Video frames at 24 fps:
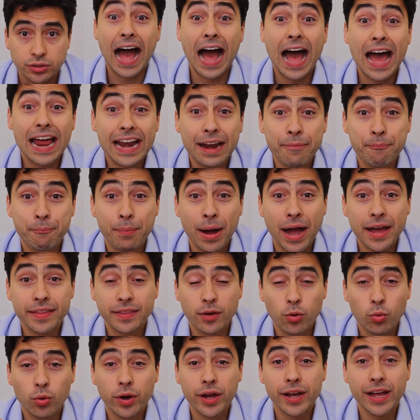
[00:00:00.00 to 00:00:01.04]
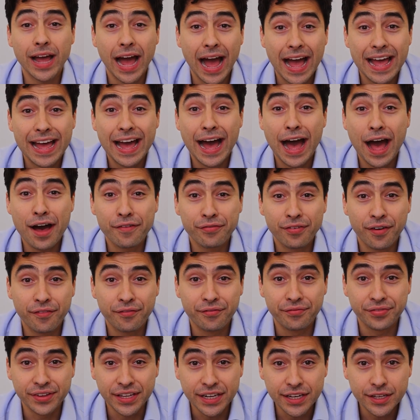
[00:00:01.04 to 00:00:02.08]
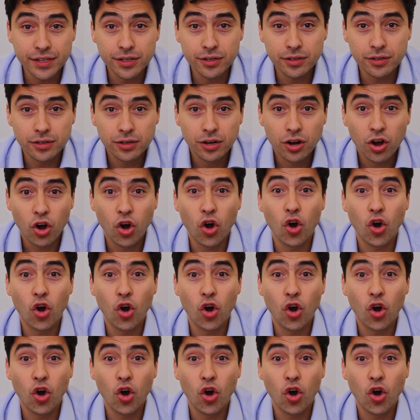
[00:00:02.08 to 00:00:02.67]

And by the way, I have a video